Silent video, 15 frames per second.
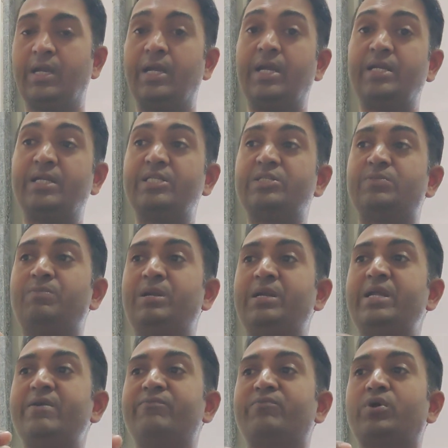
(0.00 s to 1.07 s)
it is
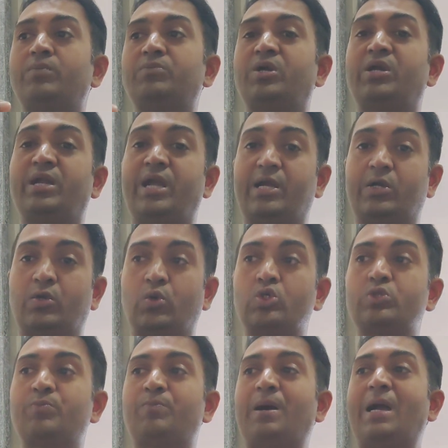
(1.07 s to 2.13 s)
bleeding from the
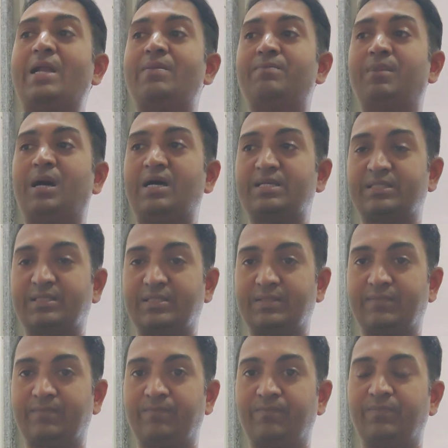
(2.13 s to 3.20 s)
necrosed pile mass,
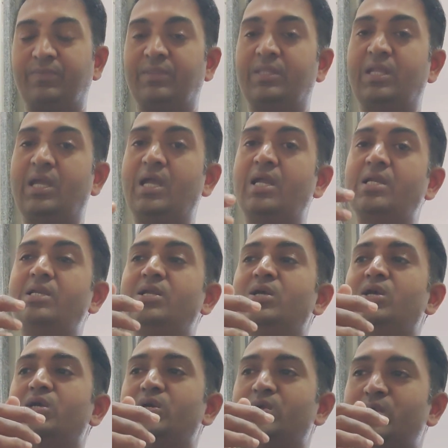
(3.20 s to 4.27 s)
then
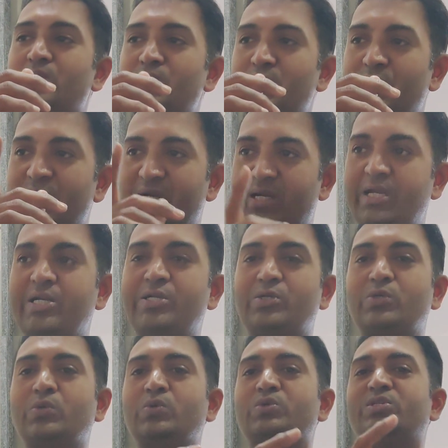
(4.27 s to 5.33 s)
you
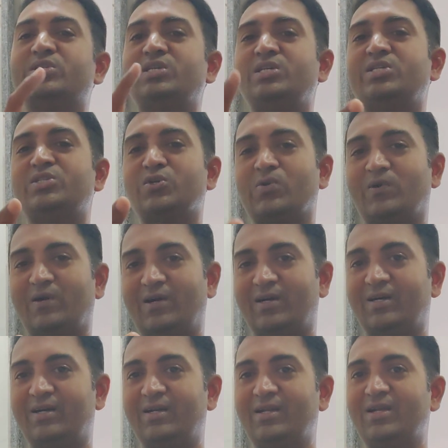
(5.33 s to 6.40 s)
need to switch
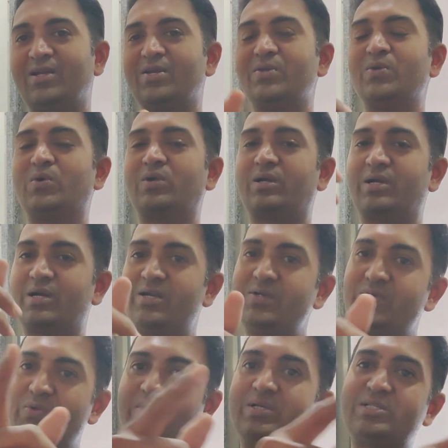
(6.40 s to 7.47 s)
over your
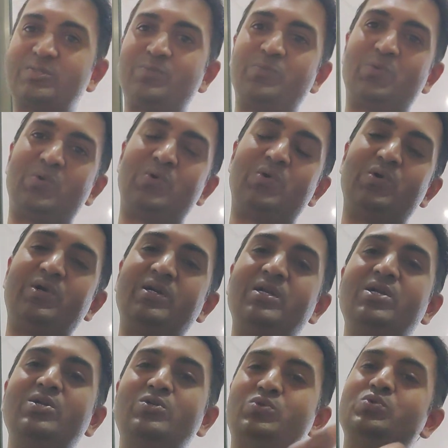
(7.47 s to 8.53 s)
continuous mode
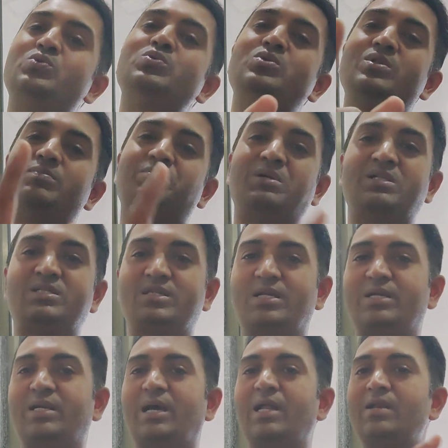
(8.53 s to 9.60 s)
to
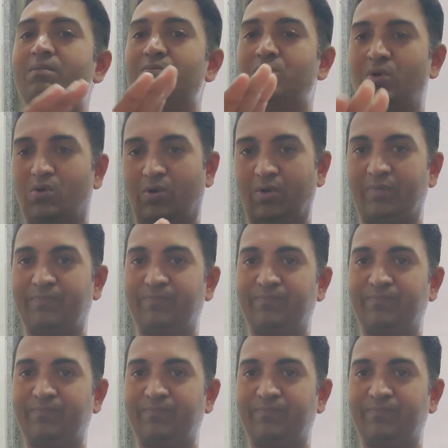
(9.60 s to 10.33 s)
pulsatile mode.